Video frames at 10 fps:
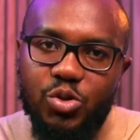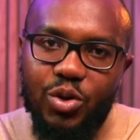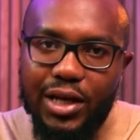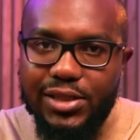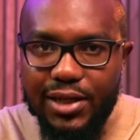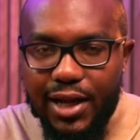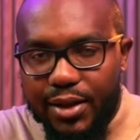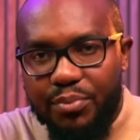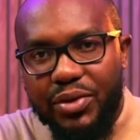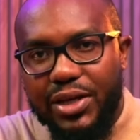So that's
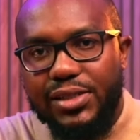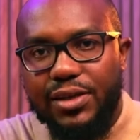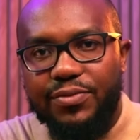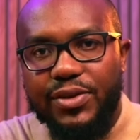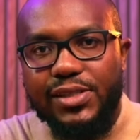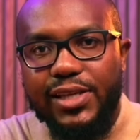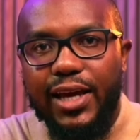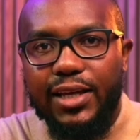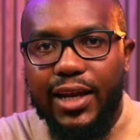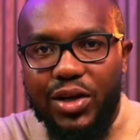another big difference
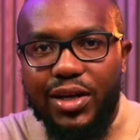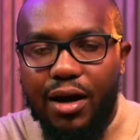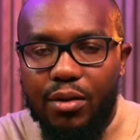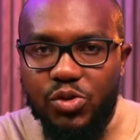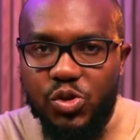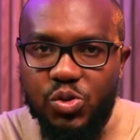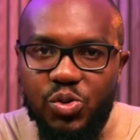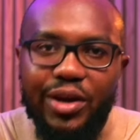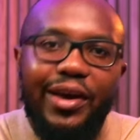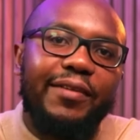there. When it comes
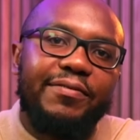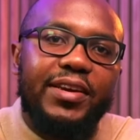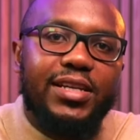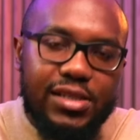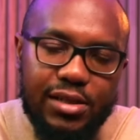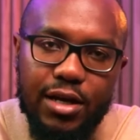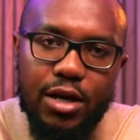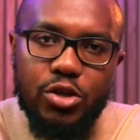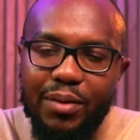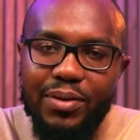to eviction,
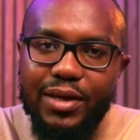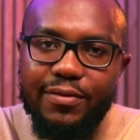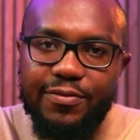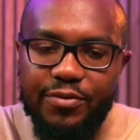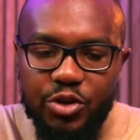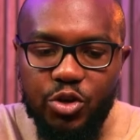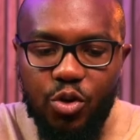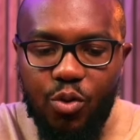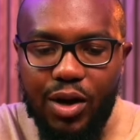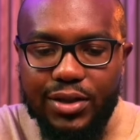maybe if you
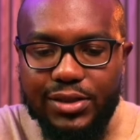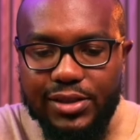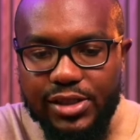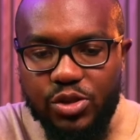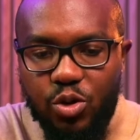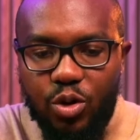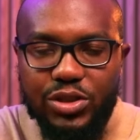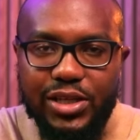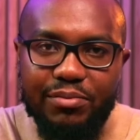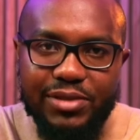don't want this
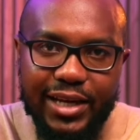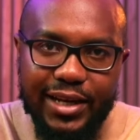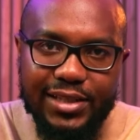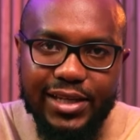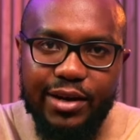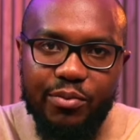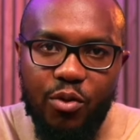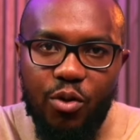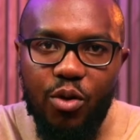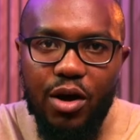long-term tenant
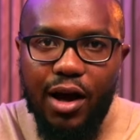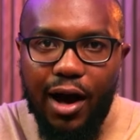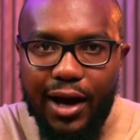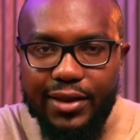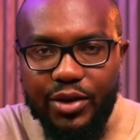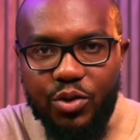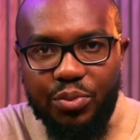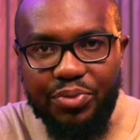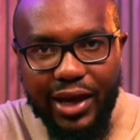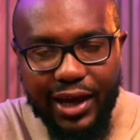anymore, they're
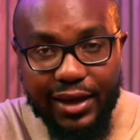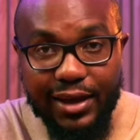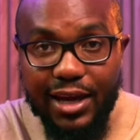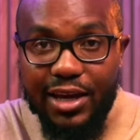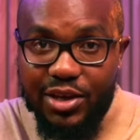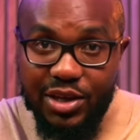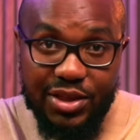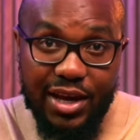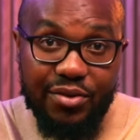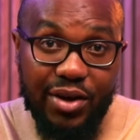not paying
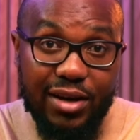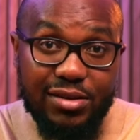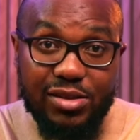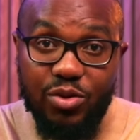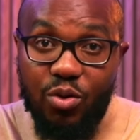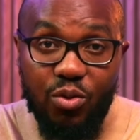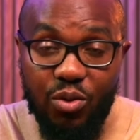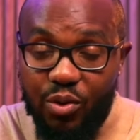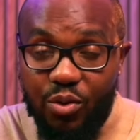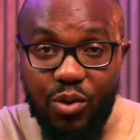their rent
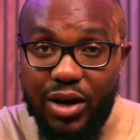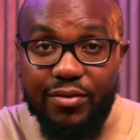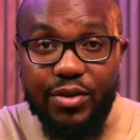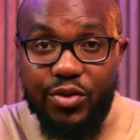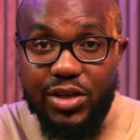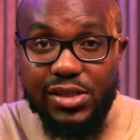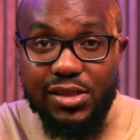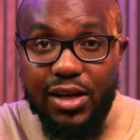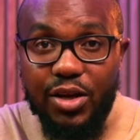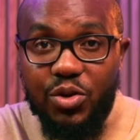or whatever
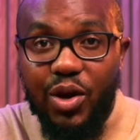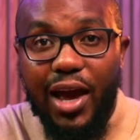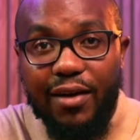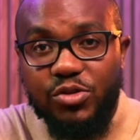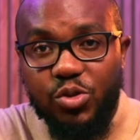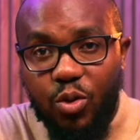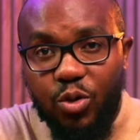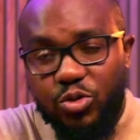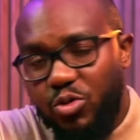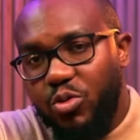reason, you have to
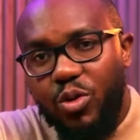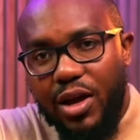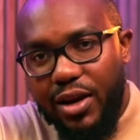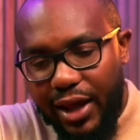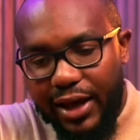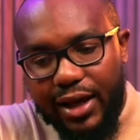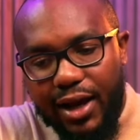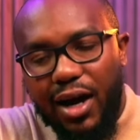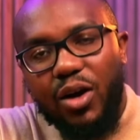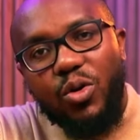go through
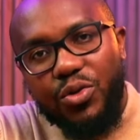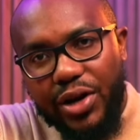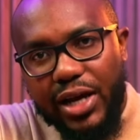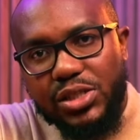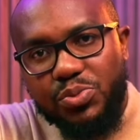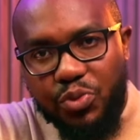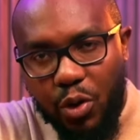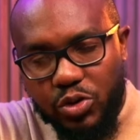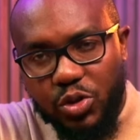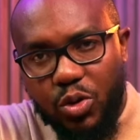like correct
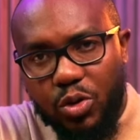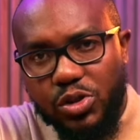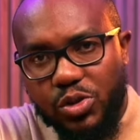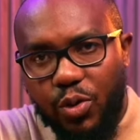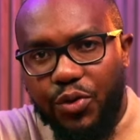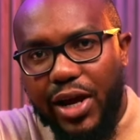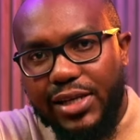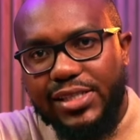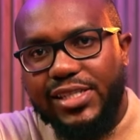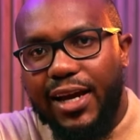protocols,
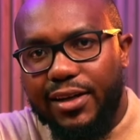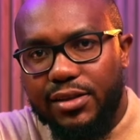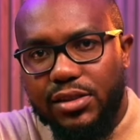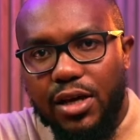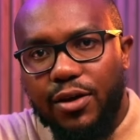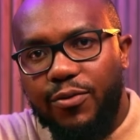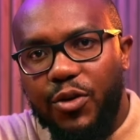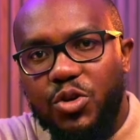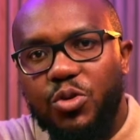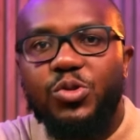correct channels
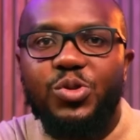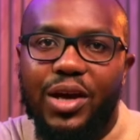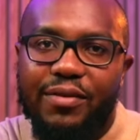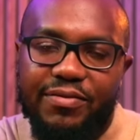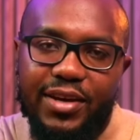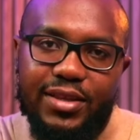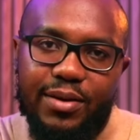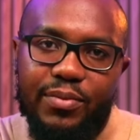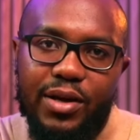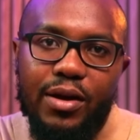for you to evict
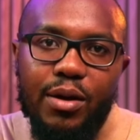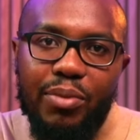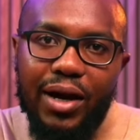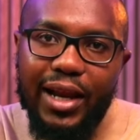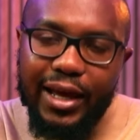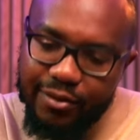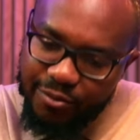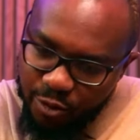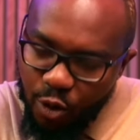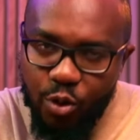them. But like
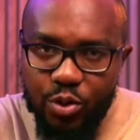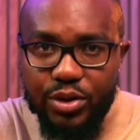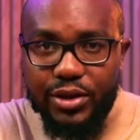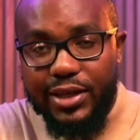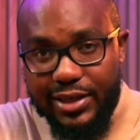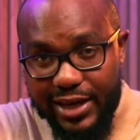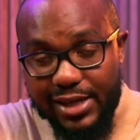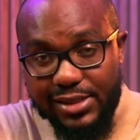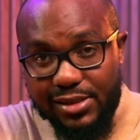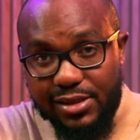for the
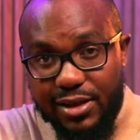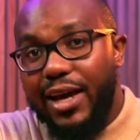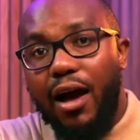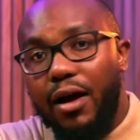guest, they